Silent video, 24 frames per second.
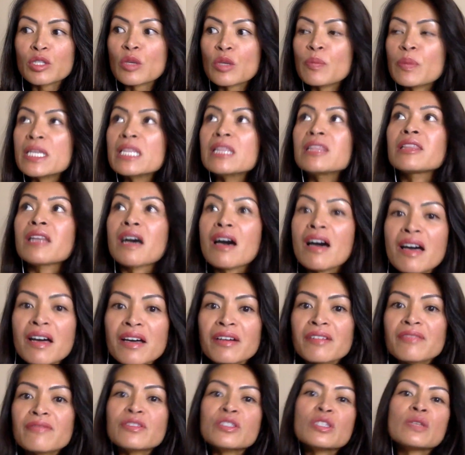to be
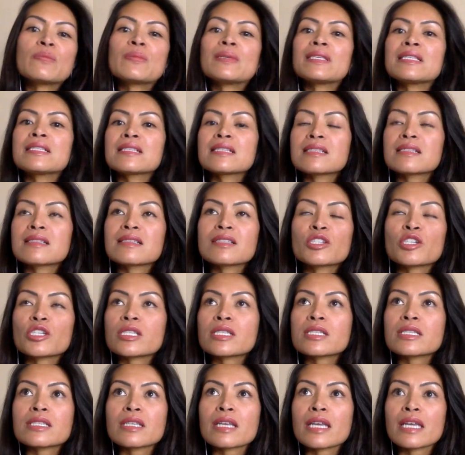loved, to be
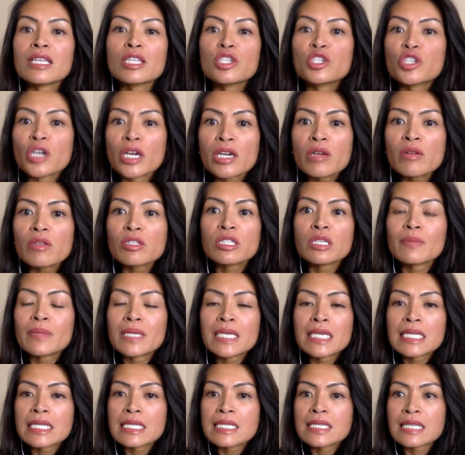just in general, to
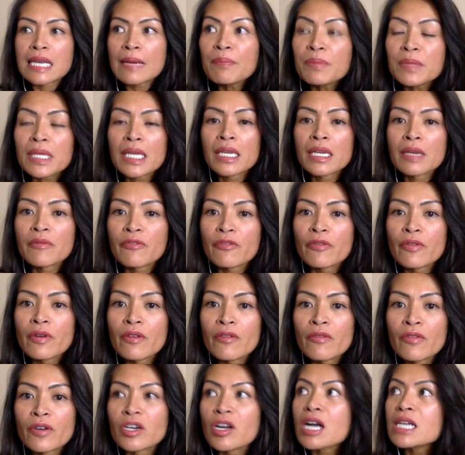be accepted,
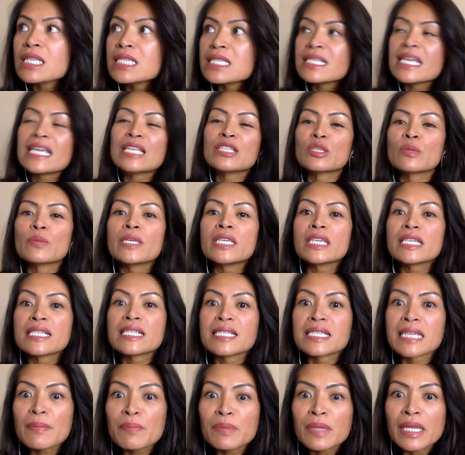for God's sake, to be
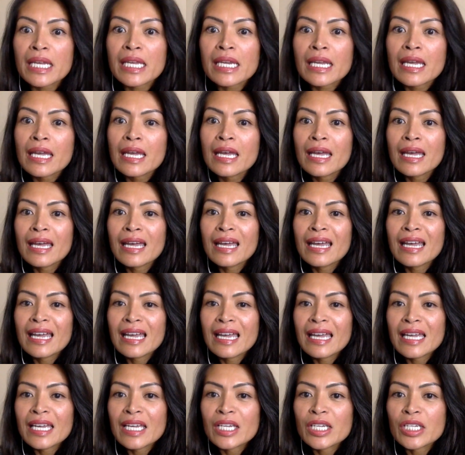accepted,
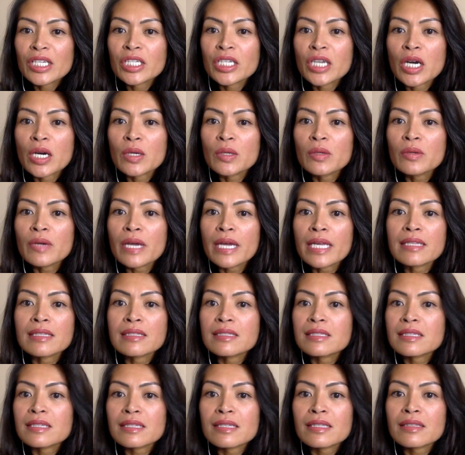you know,
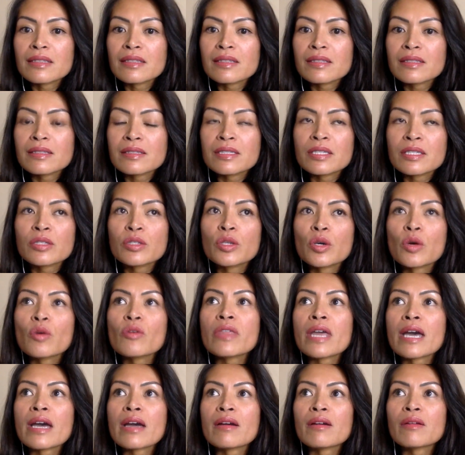and to know
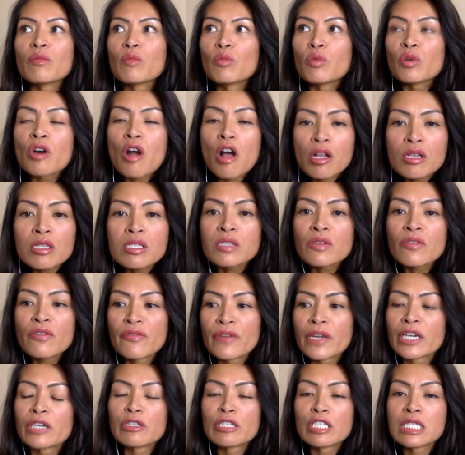that we're also
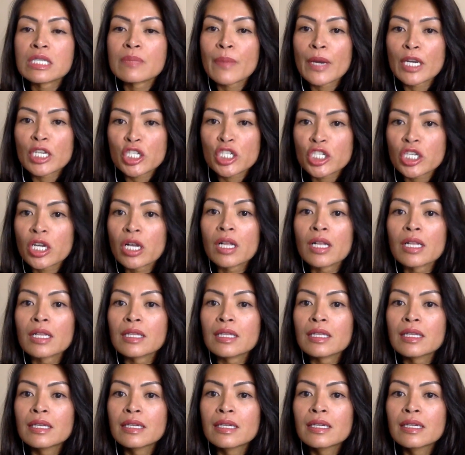very special.